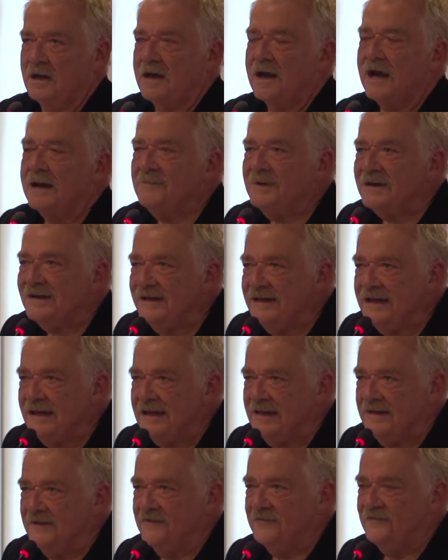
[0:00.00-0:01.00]
I
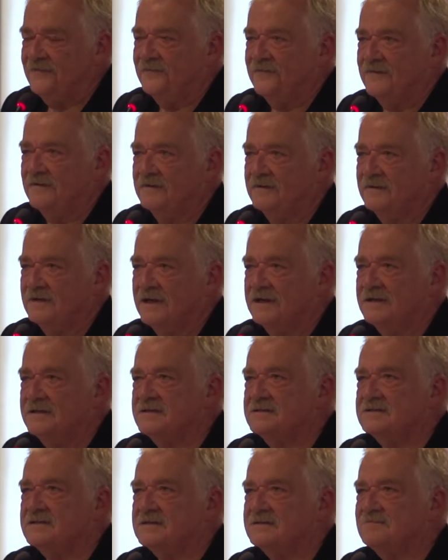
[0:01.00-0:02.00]
believe, and
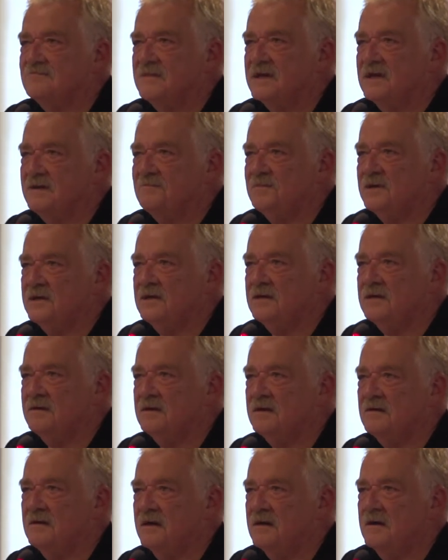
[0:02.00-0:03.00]
this is
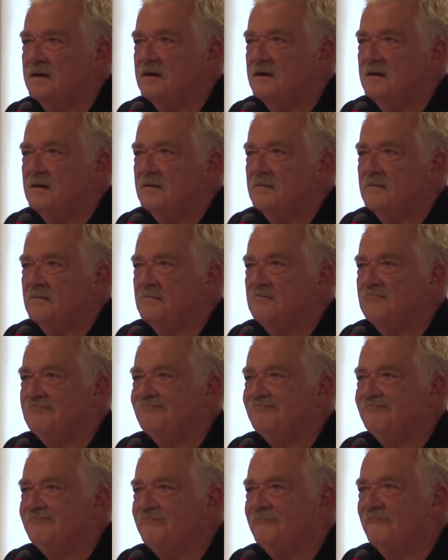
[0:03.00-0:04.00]
maybe,
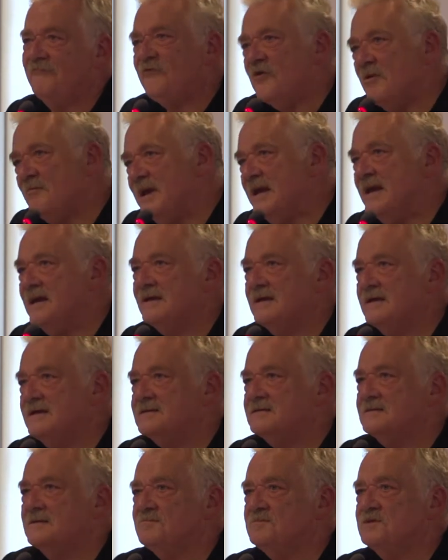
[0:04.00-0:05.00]
for me at
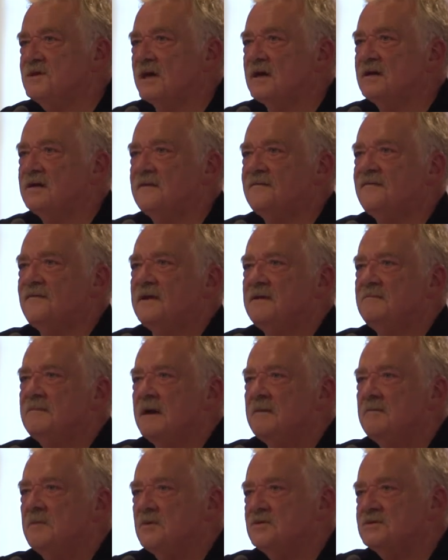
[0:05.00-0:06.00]
least subjectively,
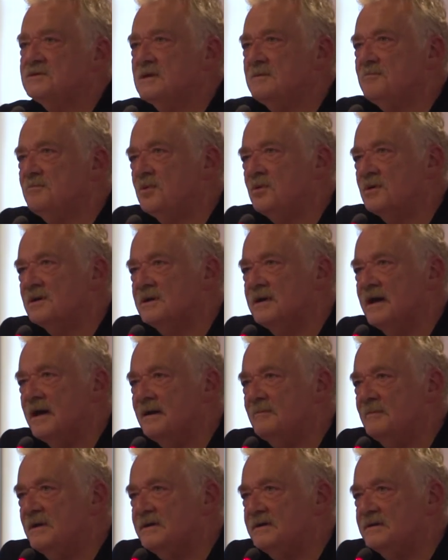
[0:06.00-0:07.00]
my most important
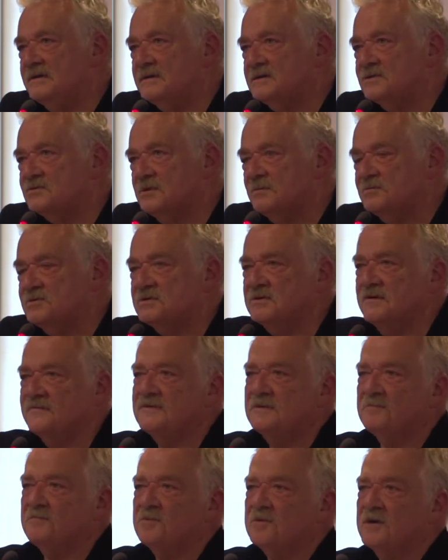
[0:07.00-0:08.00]
element in the description
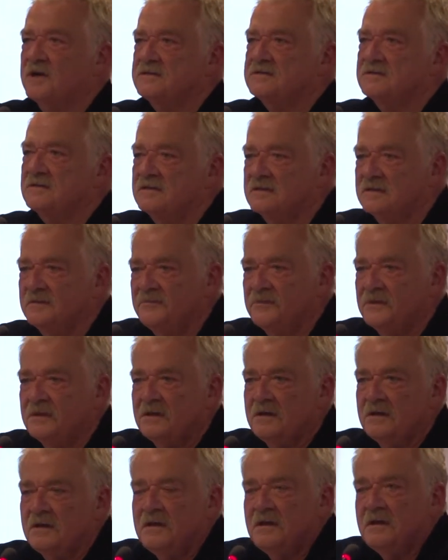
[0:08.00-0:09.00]
of the present,
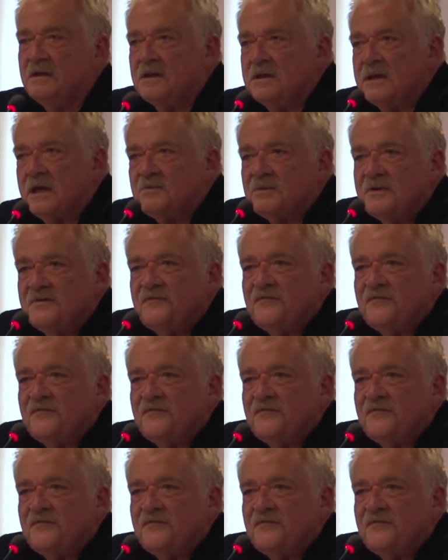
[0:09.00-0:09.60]
that we